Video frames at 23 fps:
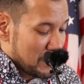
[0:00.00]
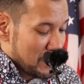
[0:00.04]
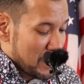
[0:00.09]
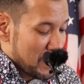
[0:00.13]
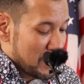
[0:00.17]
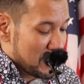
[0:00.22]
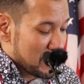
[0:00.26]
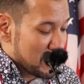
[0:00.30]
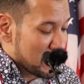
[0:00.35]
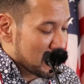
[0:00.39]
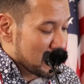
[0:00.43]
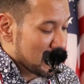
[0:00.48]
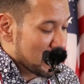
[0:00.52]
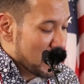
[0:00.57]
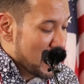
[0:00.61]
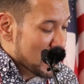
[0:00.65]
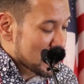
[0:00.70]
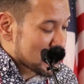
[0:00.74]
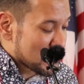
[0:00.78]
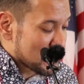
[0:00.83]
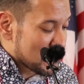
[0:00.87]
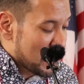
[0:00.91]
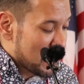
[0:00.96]
And again, the
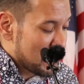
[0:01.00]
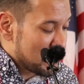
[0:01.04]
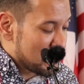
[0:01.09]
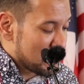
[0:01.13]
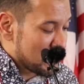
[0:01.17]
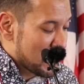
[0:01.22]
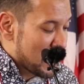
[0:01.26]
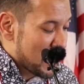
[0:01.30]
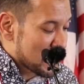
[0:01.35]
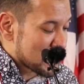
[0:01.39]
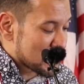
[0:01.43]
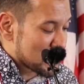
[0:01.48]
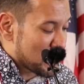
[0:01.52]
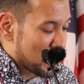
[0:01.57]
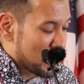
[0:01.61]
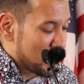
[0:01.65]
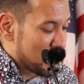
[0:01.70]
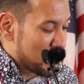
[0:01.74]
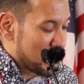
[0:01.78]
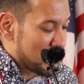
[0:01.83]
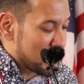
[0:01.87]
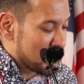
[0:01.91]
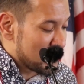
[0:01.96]
last way
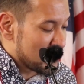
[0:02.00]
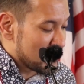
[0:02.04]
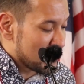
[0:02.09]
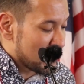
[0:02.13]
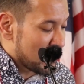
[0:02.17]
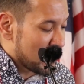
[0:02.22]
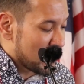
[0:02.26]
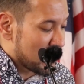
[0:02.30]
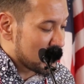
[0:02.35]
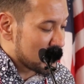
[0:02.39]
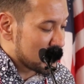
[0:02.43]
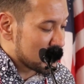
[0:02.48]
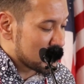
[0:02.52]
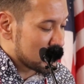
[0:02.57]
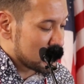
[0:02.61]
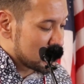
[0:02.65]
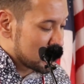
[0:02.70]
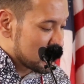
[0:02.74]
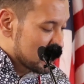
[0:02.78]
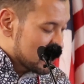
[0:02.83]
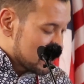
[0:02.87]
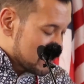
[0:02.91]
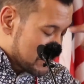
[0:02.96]
that we can
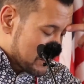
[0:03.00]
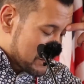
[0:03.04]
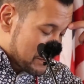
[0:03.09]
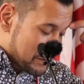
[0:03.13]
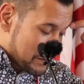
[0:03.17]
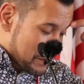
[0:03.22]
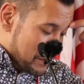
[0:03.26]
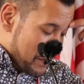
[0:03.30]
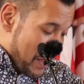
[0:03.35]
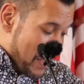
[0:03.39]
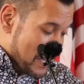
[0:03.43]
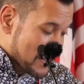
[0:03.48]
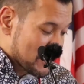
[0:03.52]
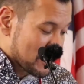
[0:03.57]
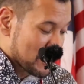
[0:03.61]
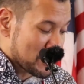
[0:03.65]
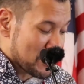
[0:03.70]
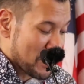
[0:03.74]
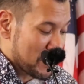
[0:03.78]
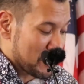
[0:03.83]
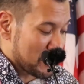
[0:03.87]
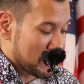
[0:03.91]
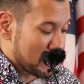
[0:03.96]
ask for
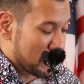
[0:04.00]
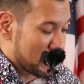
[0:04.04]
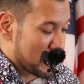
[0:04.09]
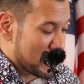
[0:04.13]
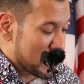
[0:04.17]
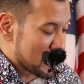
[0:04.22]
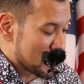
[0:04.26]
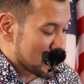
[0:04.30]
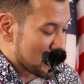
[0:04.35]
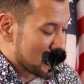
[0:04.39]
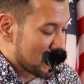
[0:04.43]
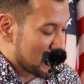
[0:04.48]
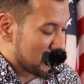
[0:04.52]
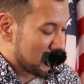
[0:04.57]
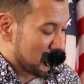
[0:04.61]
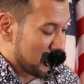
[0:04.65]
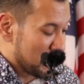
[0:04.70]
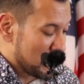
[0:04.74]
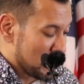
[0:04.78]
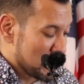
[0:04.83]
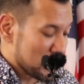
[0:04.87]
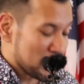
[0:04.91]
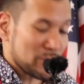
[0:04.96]
tribal court is through
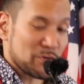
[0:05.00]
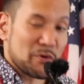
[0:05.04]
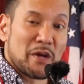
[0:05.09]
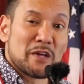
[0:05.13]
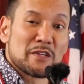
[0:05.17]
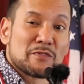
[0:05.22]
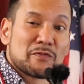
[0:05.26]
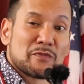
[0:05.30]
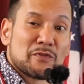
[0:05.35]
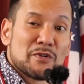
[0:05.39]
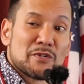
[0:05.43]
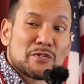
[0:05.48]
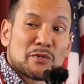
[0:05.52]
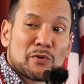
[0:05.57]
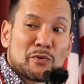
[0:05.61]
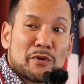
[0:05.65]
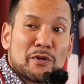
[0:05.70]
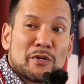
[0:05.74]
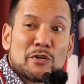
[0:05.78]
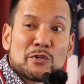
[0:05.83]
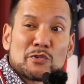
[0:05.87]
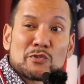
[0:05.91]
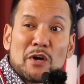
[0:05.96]
referrals, transfers, or
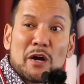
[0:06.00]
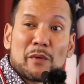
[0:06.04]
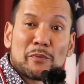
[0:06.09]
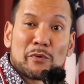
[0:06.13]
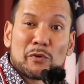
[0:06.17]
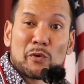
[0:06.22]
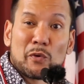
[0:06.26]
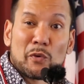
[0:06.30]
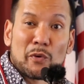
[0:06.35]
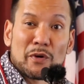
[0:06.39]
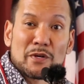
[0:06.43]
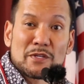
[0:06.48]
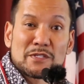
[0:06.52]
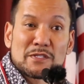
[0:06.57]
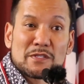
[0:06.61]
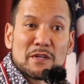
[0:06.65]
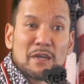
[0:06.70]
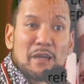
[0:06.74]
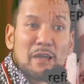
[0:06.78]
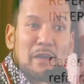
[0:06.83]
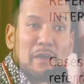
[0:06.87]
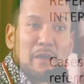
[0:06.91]
inter-tribal courts.